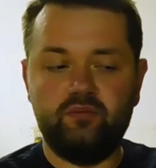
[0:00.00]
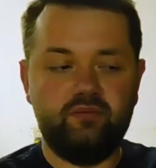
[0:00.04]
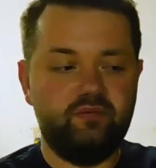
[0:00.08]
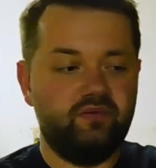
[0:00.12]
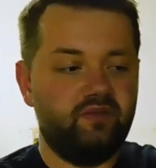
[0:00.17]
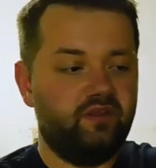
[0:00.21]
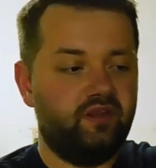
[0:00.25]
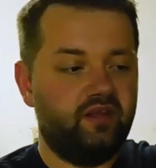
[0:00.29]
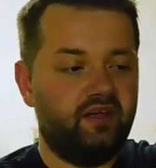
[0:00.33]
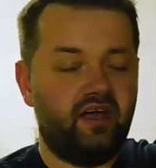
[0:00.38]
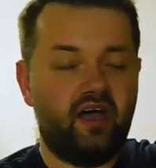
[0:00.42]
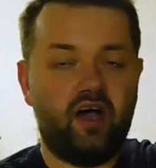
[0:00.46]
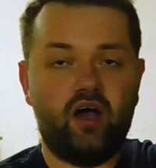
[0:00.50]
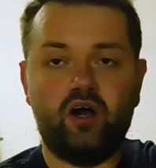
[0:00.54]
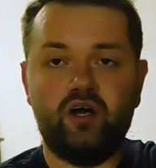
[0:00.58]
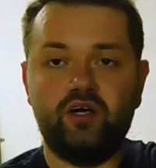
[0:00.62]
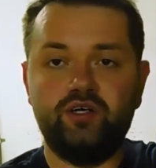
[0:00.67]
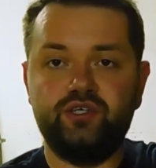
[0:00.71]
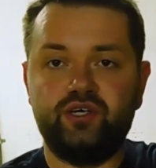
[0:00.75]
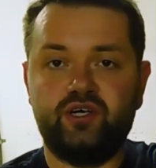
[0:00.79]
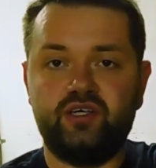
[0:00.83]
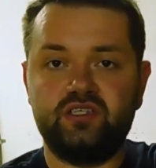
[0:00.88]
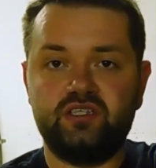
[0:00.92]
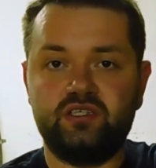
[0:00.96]
They are
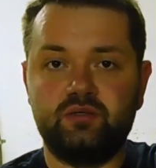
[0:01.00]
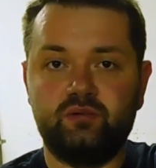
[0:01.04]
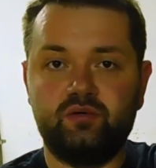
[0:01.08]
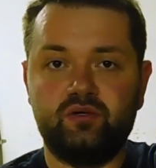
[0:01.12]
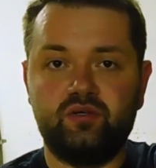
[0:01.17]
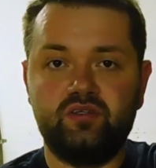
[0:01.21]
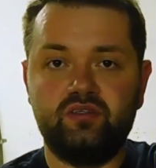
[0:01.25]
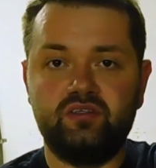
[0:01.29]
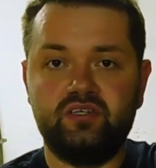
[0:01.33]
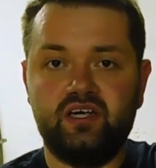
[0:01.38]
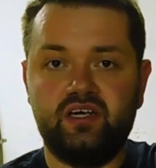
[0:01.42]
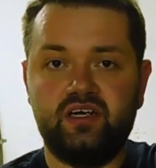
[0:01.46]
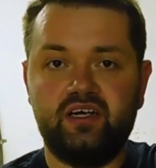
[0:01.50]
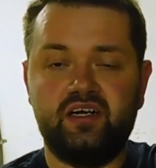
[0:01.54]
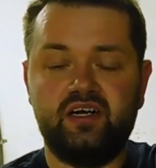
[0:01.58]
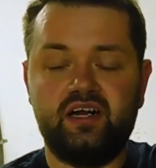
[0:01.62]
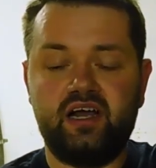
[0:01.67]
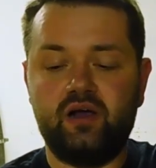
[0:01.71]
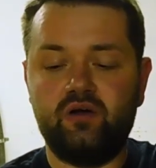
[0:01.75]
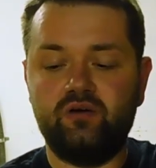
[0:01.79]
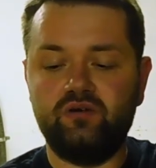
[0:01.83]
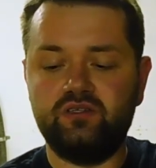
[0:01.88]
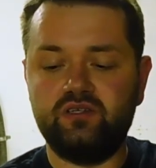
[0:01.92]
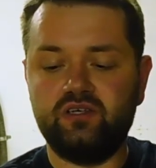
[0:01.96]
adjustable in and
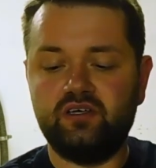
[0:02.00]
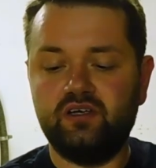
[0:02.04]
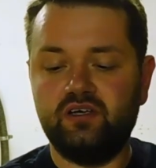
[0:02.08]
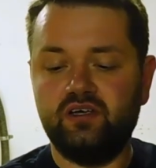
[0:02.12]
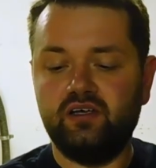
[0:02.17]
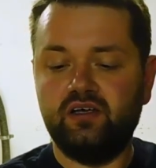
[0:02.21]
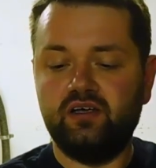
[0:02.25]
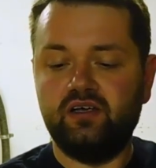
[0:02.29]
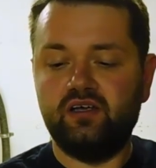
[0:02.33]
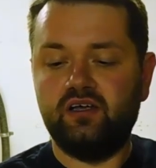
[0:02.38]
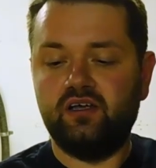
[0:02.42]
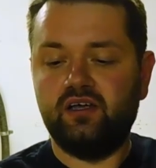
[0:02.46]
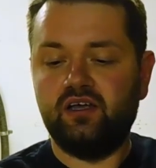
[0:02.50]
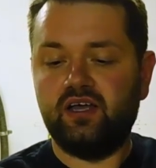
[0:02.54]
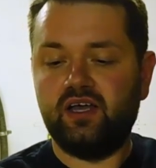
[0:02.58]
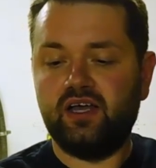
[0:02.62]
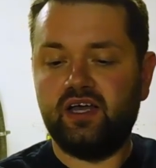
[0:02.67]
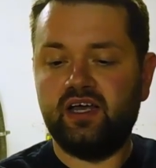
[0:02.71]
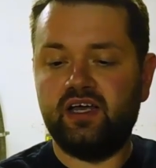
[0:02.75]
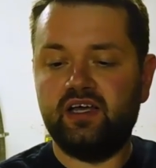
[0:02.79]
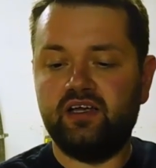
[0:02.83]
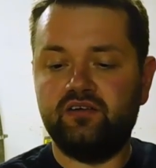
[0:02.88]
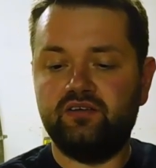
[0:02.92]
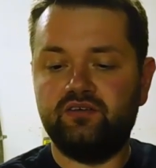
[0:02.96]
out.
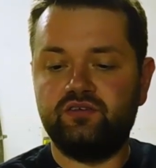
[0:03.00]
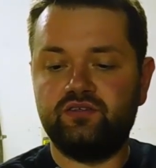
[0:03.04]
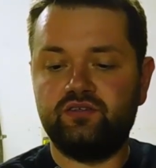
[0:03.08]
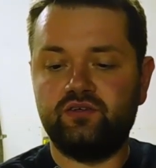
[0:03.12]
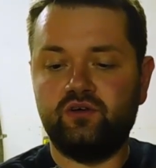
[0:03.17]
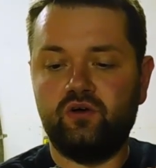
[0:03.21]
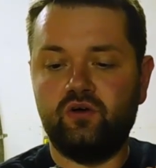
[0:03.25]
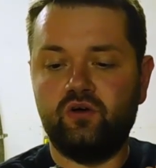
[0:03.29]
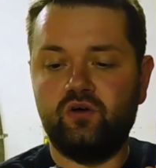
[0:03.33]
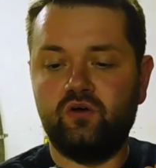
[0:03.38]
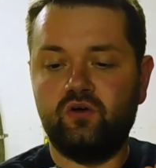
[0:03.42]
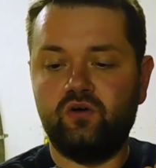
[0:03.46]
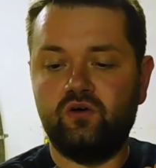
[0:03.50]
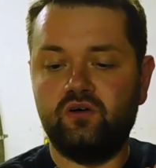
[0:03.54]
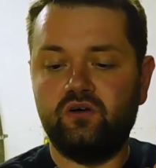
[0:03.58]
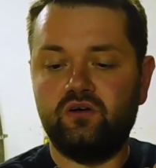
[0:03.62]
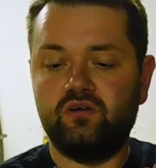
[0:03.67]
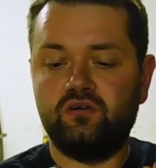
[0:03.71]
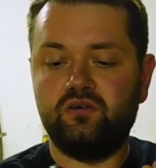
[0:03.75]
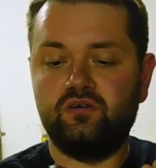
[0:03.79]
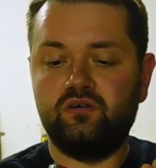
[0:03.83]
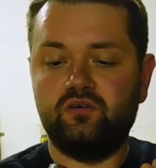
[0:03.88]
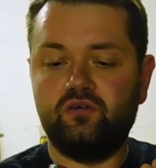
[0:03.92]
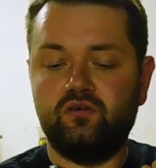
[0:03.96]
And so
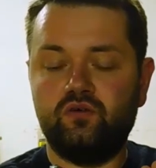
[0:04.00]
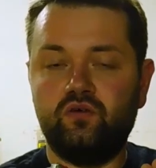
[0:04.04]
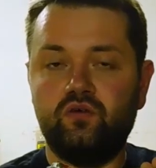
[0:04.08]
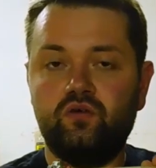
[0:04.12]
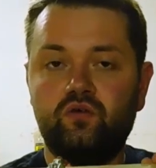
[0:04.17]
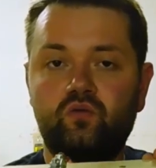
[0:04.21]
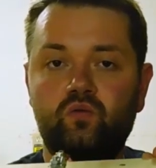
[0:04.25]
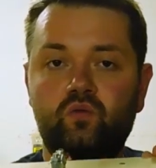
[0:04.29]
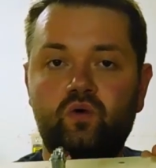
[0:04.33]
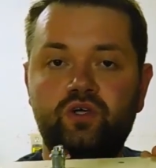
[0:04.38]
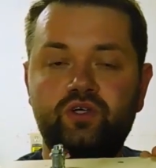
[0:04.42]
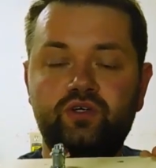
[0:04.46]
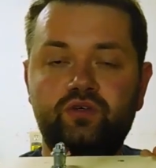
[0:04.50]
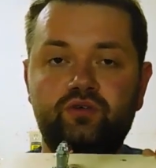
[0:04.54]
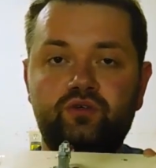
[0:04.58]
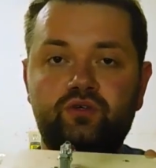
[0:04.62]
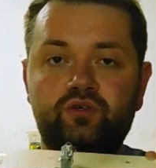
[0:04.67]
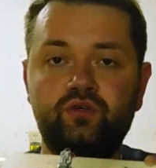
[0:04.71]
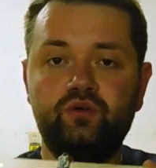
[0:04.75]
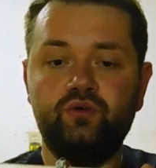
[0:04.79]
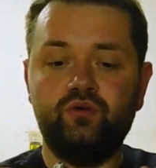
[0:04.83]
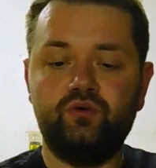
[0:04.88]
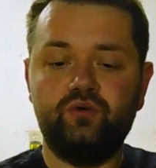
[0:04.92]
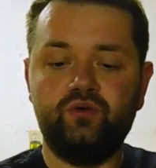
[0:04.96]
what you
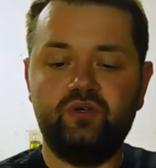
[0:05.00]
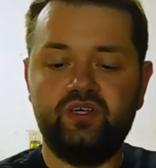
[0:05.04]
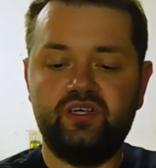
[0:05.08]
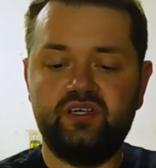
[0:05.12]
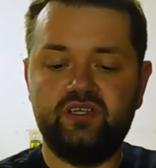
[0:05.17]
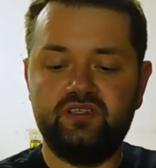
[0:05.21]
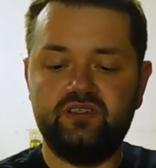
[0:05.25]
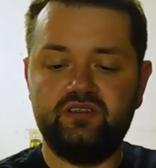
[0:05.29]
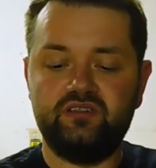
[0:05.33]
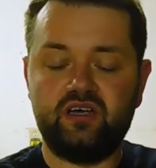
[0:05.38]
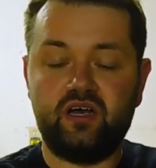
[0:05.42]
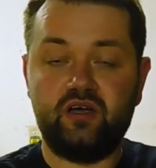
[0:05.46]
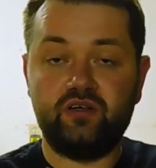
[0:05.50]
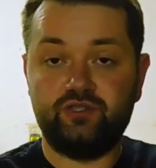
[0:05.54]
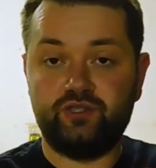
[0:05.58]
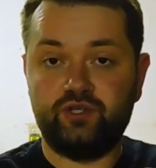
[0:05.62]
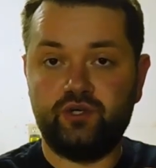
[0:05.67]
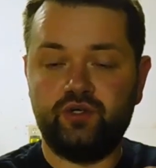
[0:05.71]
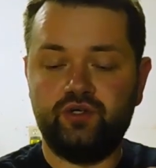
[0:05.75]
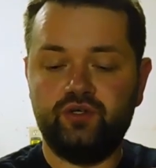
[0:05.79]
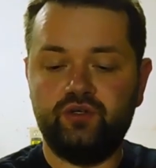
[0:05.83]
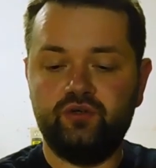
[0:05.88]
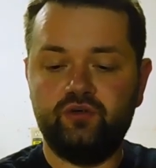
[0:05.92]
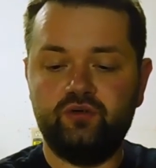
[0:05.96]
do is, I'll show
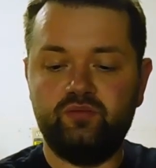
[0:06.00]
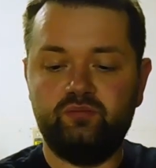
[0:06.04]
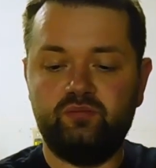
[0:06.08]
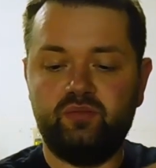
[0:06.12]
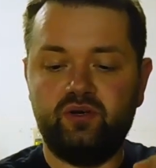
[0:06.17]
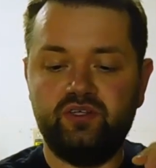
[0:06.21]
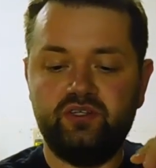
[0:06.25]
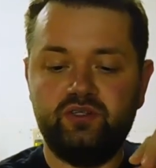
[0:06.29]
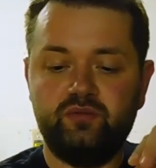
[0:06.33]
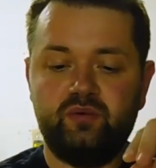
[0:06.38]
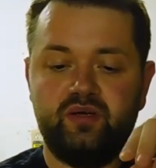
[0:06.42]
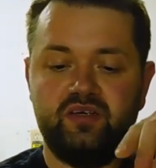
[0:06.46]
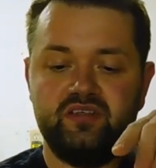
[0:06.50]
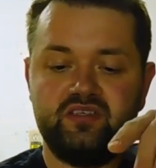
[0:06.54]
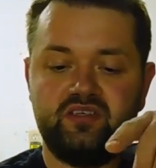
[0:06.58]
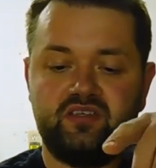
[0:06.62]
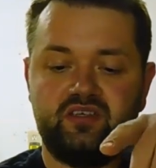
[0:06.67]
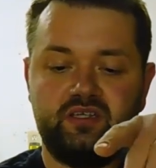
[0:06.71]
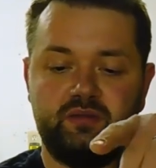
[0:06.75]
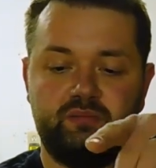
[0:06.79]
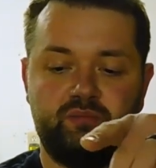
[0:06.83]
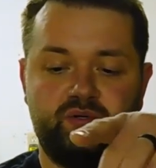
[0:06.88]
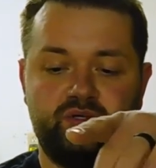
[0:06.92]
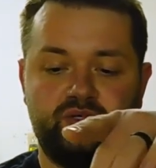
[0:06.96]
you, but you
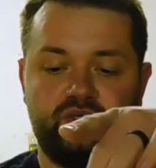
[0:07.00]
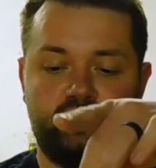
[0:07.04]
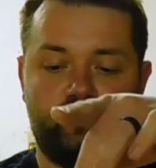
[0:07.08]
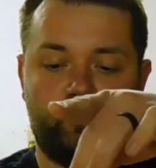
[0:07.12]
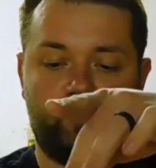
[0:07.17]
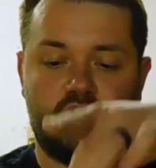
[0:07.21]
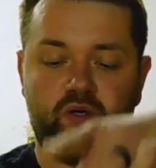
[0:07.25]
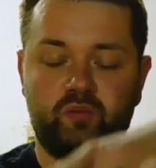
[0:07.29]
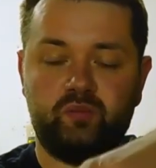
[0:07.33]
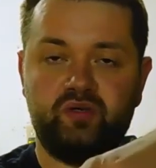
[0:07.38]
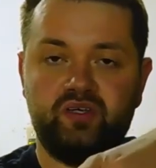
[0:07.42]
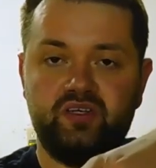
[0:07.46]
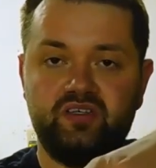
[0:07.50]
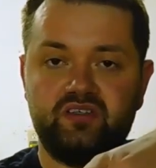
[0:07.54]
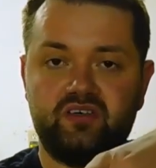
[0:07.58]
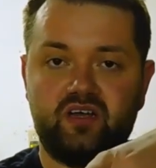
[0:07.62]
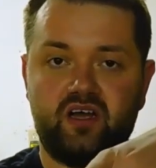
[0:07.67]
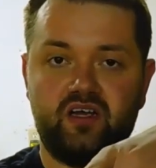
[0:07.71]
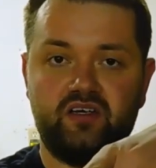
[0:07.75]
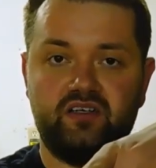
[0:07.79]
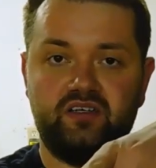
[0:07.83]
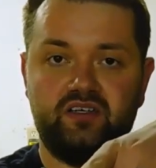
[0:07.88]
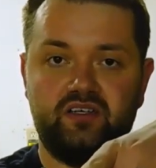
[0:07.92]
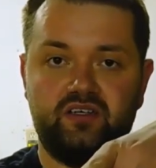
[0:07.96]
basically put your workpiece
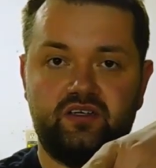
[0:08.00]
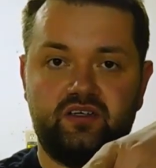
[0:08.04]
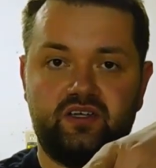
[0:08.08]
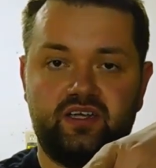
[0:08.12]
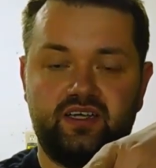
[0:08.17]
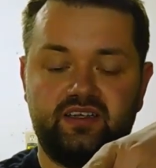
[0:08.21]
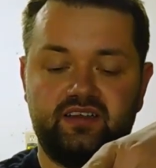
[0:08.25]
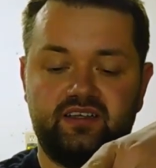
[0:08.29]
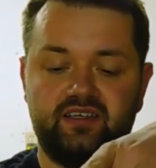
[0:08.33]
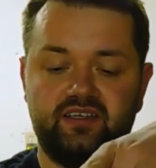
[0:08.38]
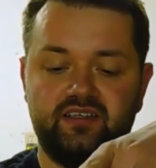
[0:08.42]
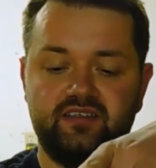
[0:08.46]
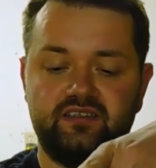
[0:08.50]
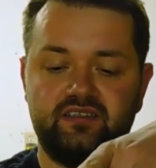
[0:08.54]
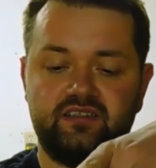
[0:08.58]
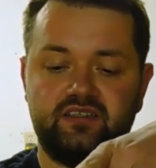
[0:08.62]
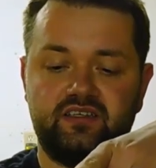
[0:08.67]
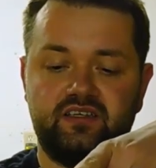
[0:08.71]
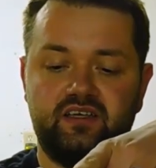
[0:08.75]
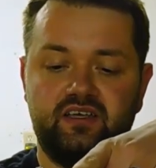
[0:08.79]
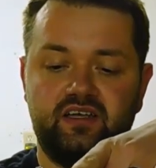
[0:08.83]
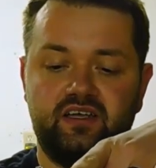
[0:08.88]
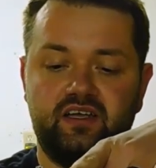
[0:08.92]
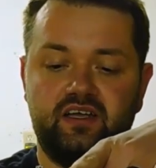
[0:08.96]
on here like this,
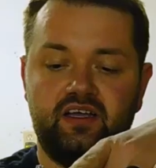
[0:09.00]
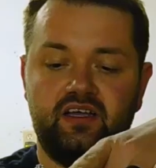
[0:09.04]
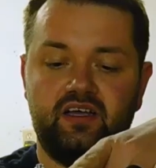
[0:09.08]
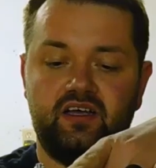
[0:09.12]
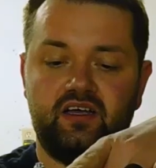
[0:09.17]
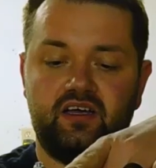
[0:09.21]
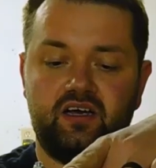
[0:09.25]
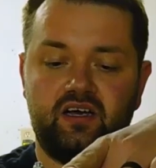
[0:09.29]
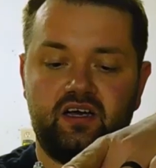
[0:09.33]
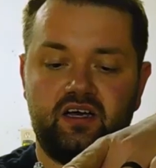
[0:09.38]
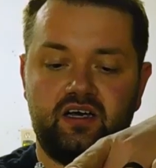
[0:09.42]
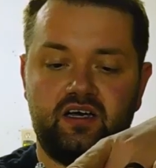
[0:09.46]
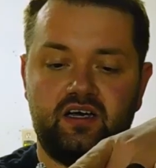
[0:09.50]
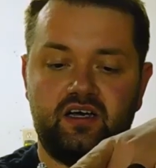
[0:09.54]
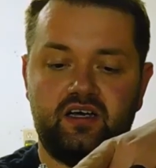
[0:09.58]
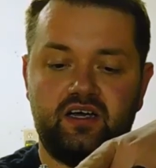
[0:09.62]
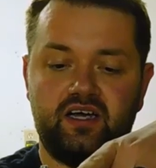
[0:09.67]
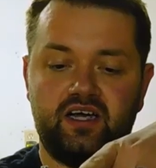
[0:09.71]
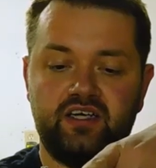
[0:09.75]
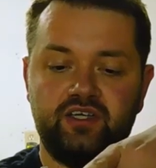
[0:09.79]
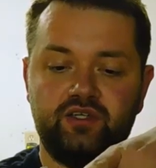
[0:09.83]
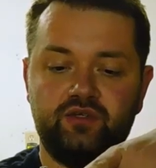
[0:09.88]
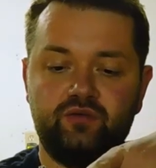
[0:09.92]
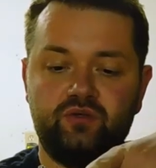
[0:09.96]

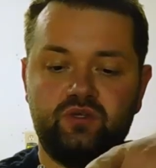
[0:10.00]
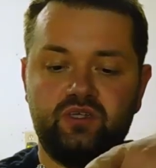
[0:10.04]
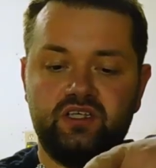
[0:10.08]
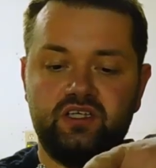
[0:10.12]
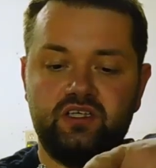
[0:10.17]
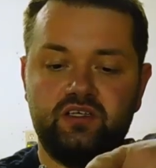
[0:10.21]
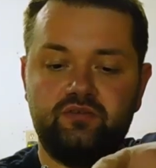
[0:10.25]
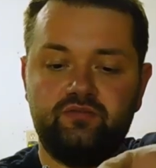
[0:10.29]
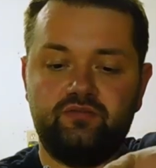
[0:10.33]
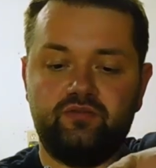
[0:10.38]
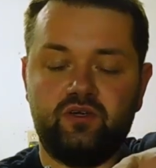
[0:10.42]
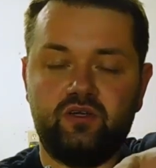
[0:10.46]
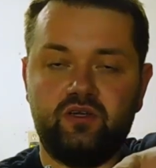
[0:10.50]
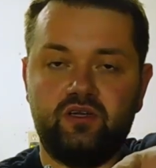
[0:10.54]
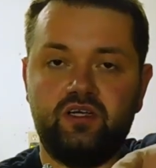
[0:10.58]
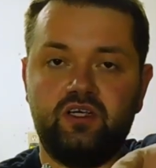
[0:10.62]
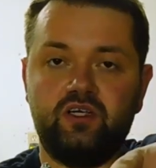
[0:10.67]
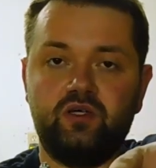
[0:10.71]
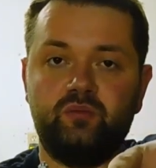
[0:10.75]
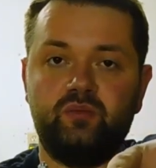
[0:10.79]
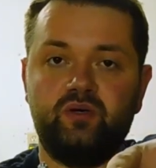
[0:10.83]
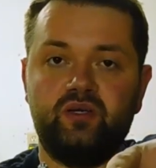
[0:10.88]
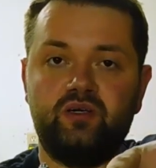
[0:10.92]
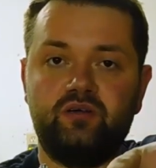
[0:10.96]
and you leave a
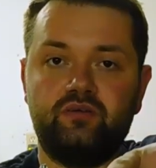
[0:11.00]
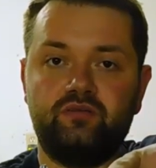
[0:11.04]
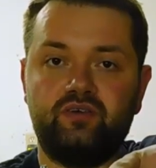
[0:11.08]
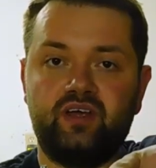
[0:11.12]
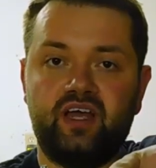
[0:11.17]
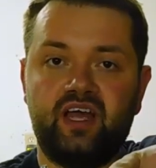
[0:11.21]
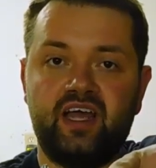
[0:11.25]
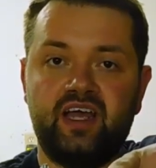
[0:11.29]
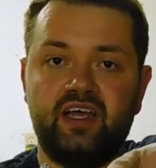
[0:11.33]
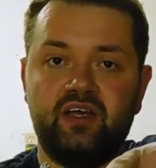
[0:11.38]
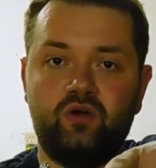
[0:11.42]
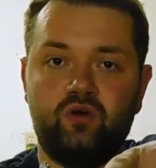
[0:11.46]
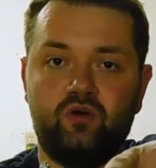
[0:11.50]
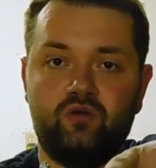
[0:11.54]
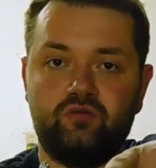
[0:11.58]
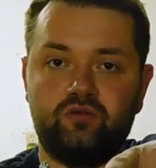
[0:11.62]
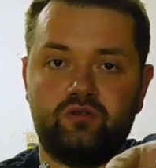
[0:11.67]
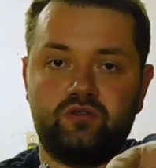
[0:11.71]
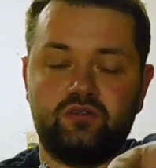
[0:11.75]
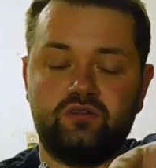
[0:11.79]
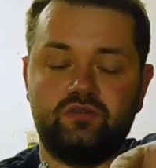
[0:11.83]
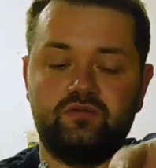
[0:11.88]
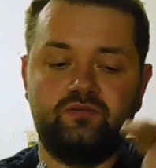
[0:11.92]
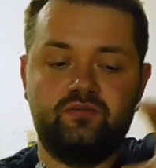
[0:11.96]
little bit of
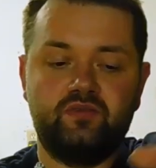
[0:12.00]
hangover.